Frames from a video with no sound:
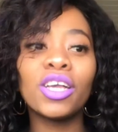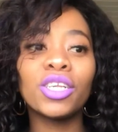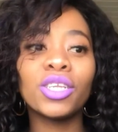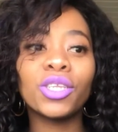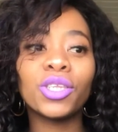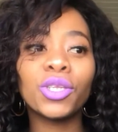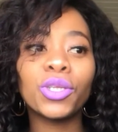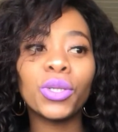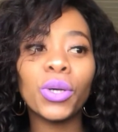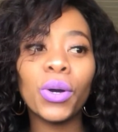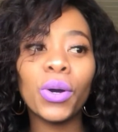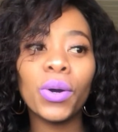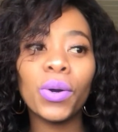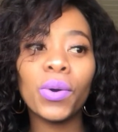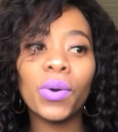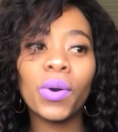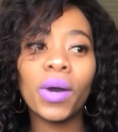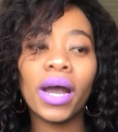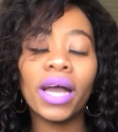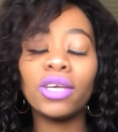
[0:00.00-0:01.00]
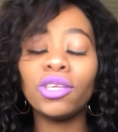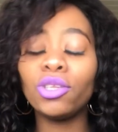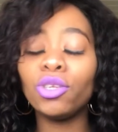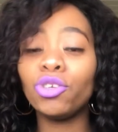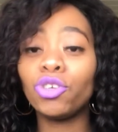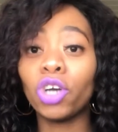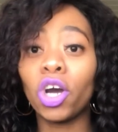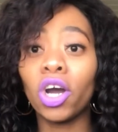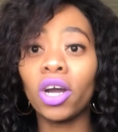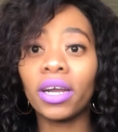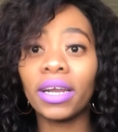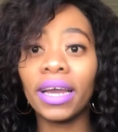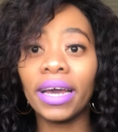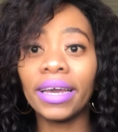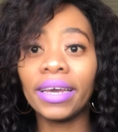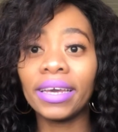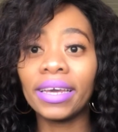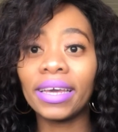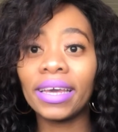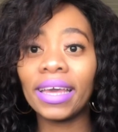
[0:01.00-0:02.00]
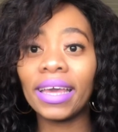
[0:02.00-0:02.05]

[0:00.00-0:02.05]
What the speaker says: So I used to jog like